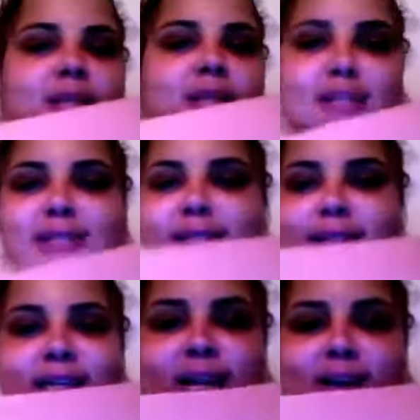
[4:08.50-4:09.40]
at
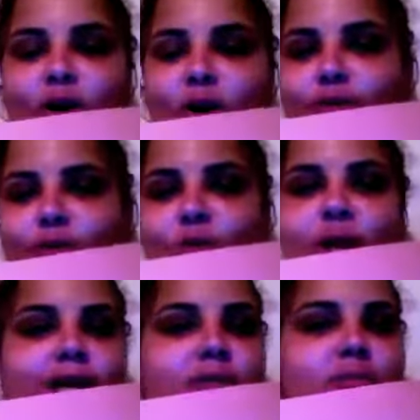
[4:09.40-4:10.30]
16 and all of her
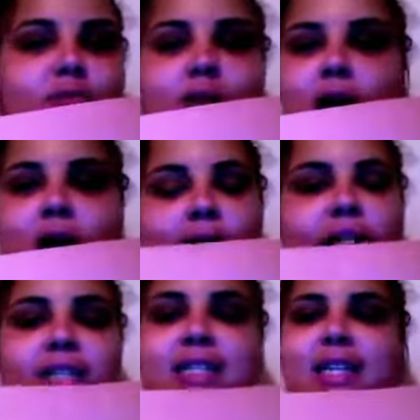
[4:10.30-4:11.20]
weight was
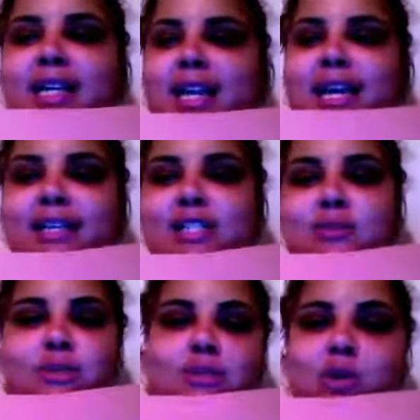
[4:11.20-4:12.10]
gone and she
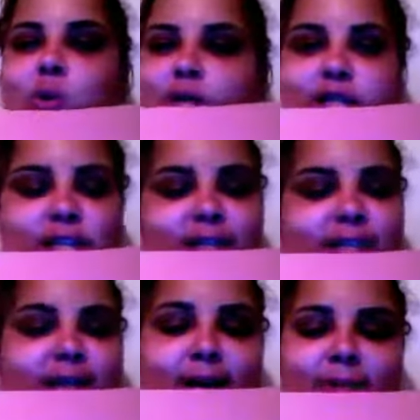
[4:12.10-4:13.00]
was gorgeous.
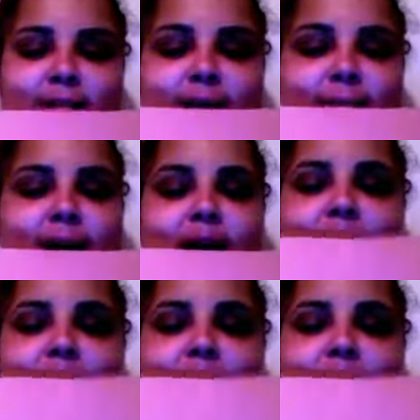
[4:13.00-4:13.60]
And I was like, man, I'll